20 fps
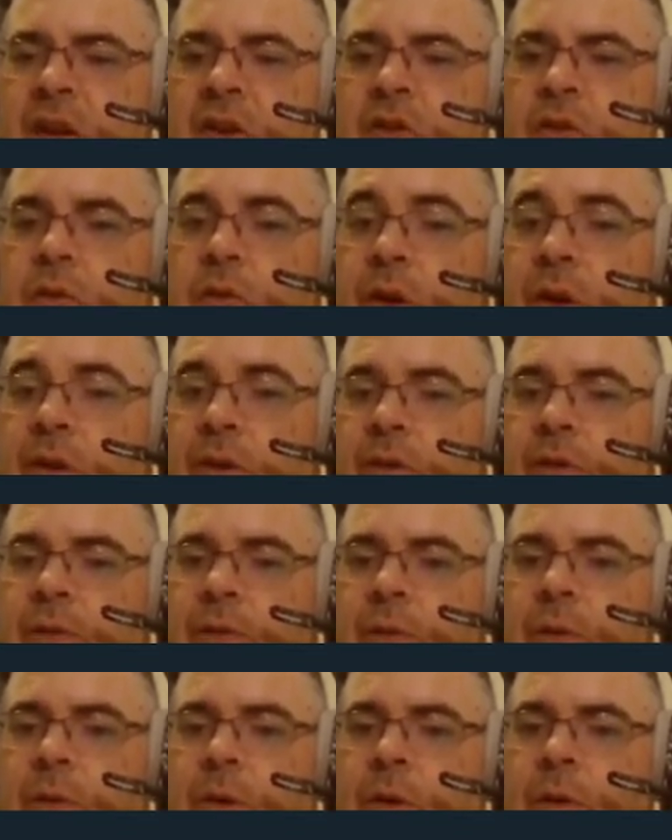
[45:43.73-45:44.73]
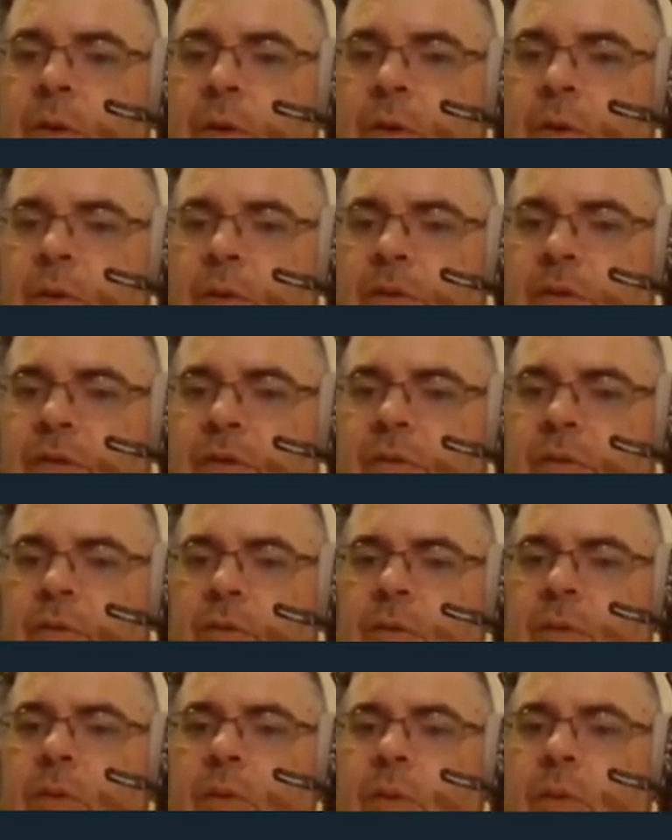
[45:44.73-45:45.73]
Trees froze
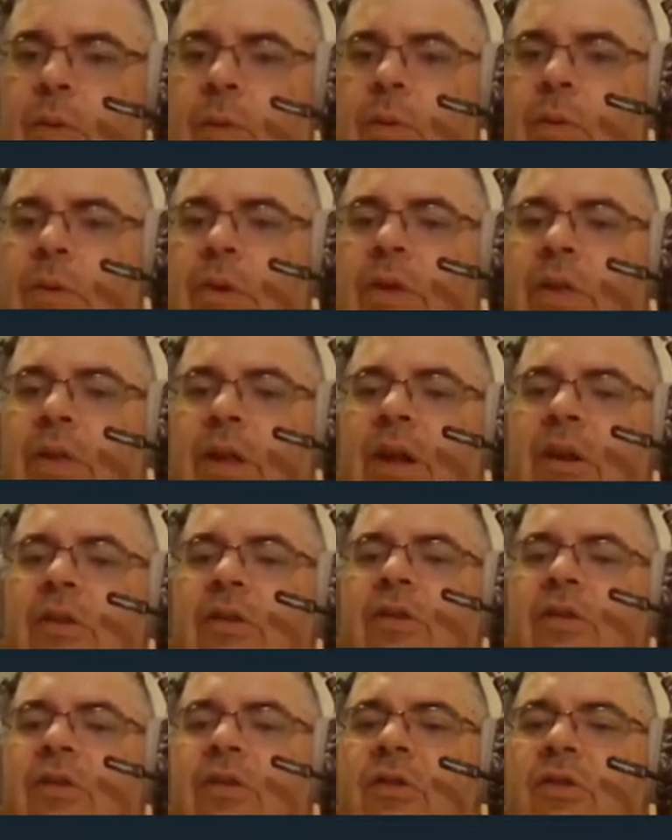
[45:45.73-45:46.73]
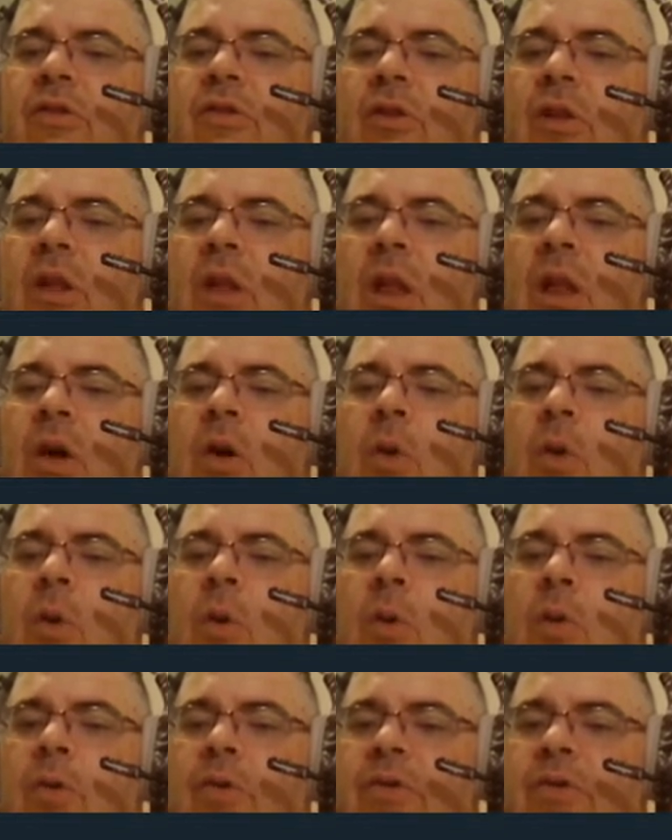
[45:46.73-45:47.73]
through to their
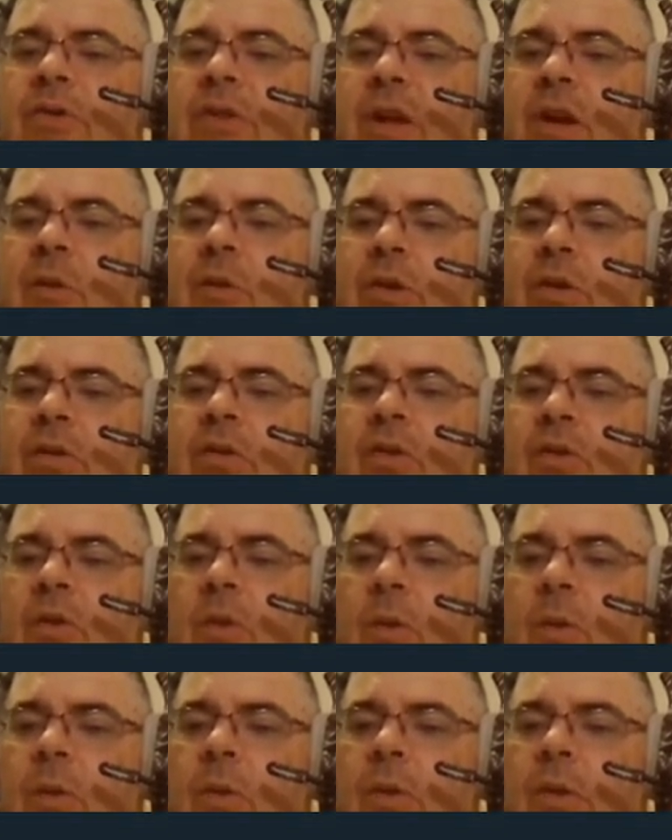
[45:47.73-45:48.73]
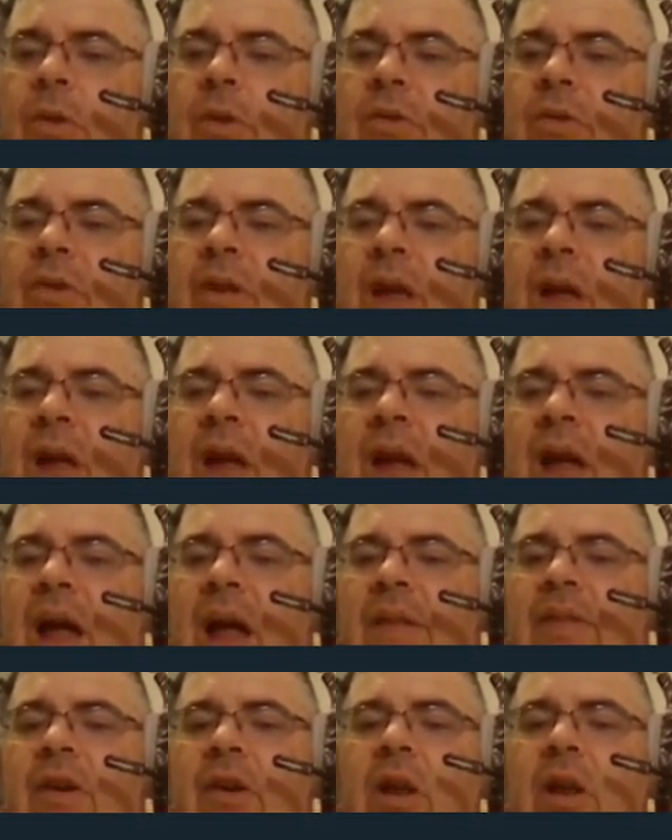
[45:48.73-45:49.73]
slow secret souls,
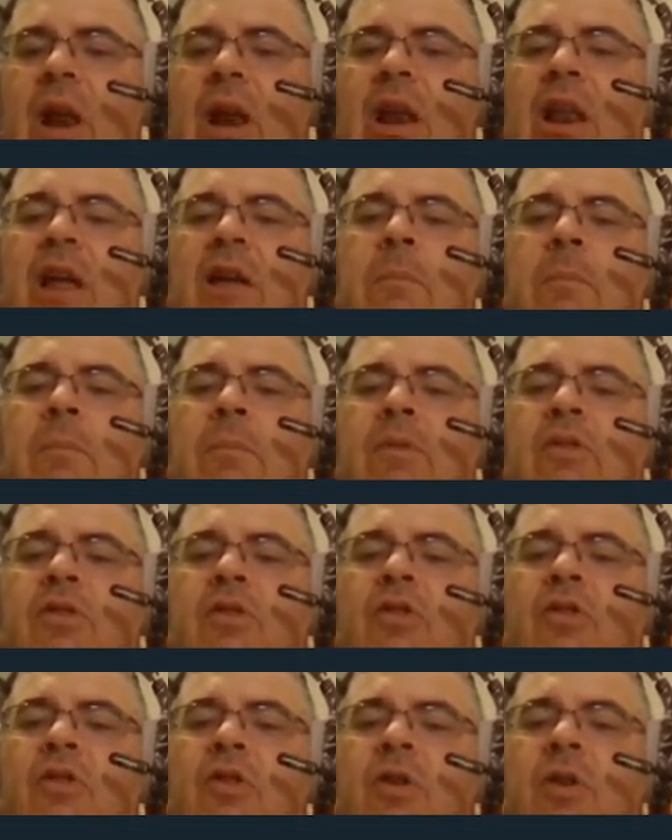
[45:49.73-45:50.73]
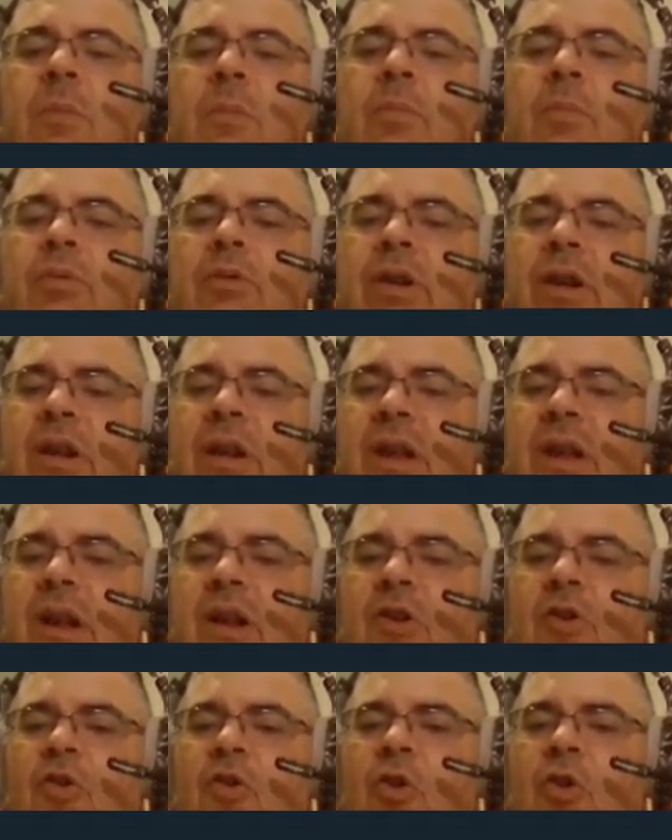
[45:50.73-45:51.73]
and their limbs turned brittle
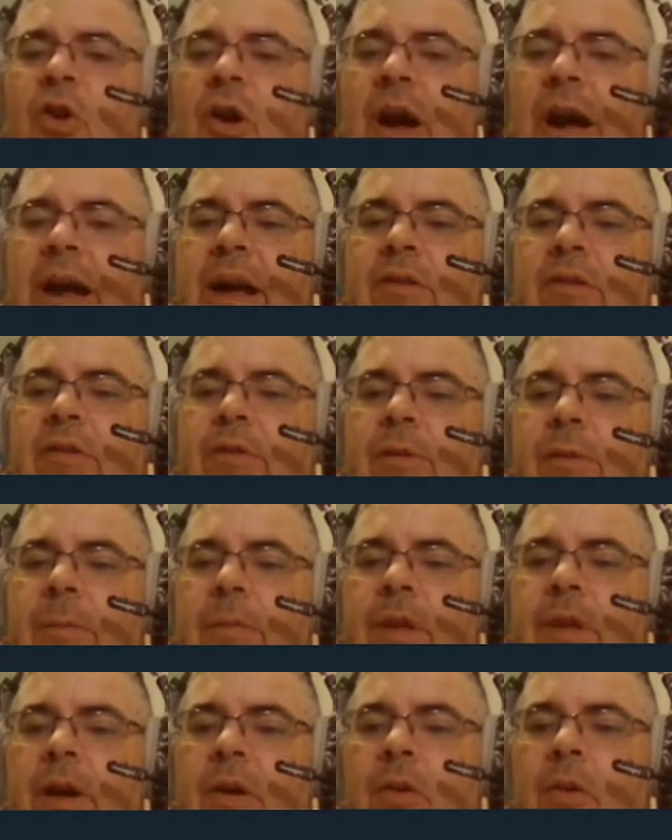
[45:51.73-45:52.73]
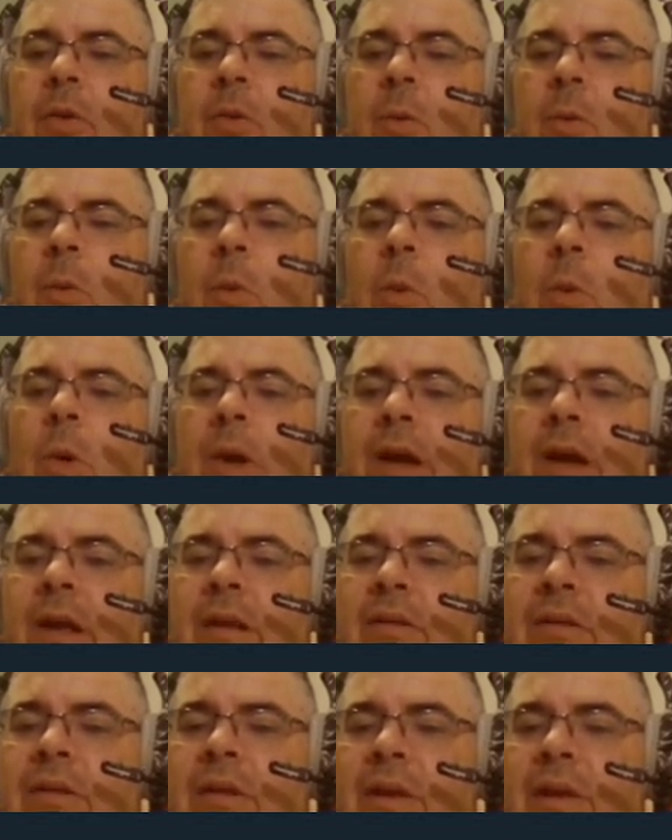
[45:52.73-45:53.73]
and cracked from their own
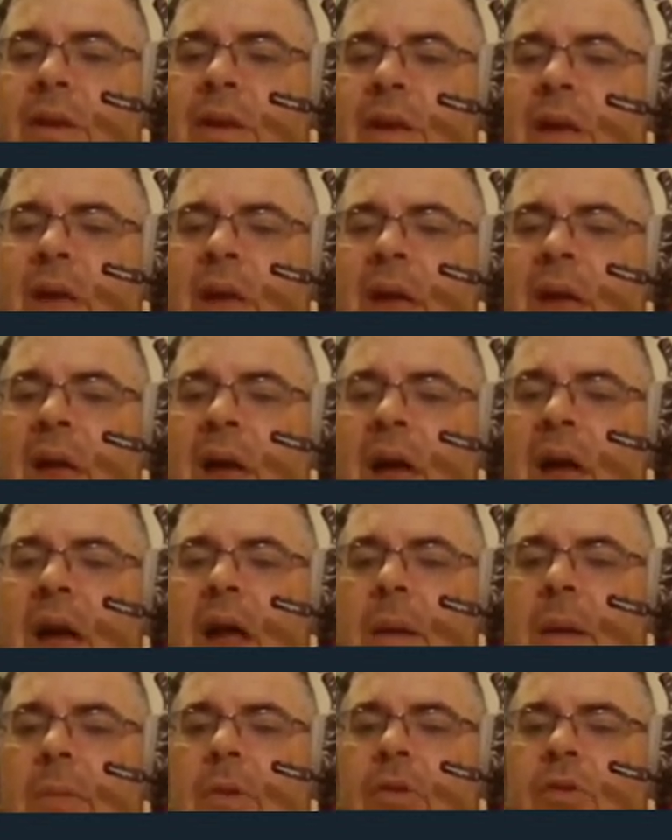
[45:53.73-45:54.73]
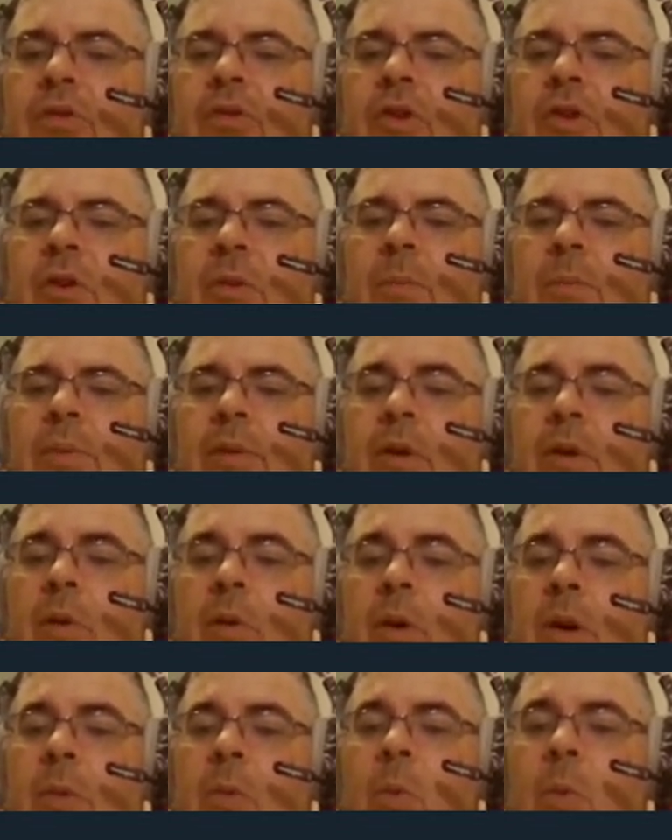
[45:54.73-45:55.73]
weight. Animals turned blue
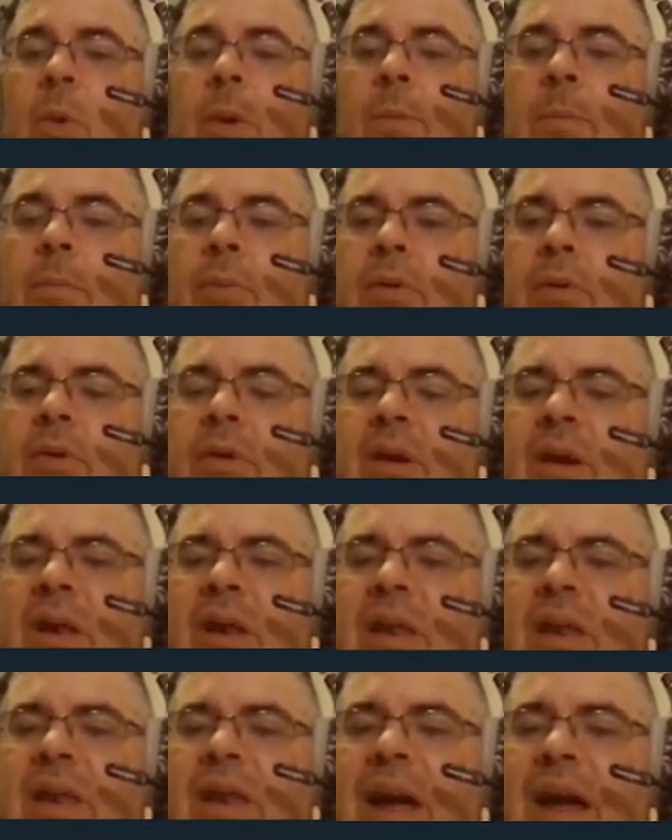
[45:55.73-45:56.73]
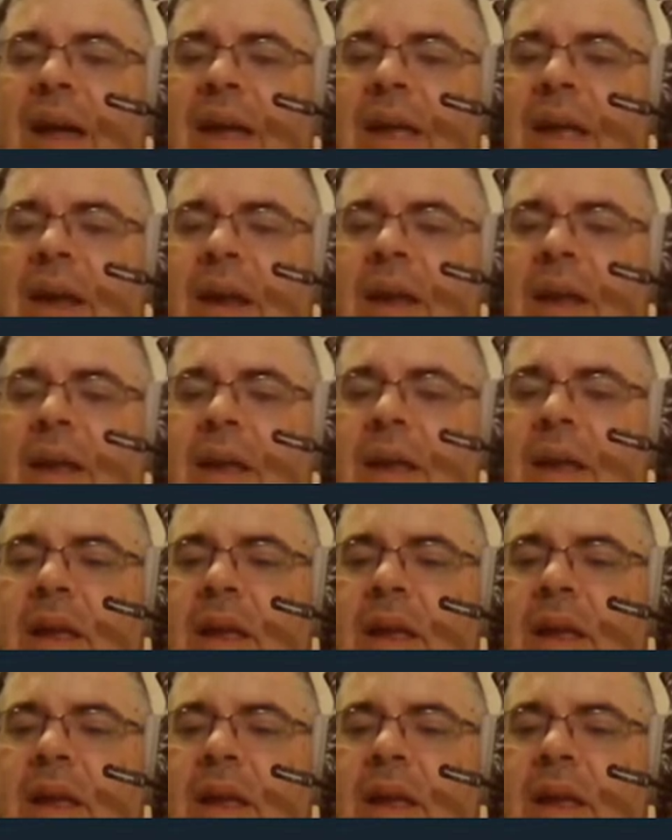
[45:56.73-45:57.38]
and whimpered and died,